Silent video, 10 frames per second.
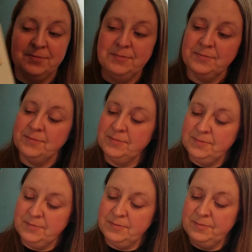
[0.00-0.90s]

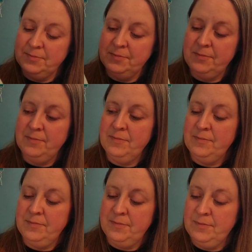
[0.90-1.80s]

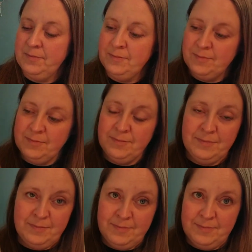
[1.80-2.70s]

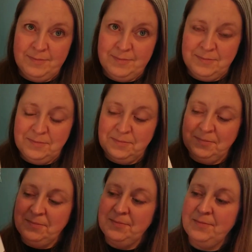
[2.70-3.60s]

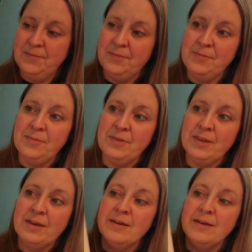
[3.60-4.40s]
Nothing is said.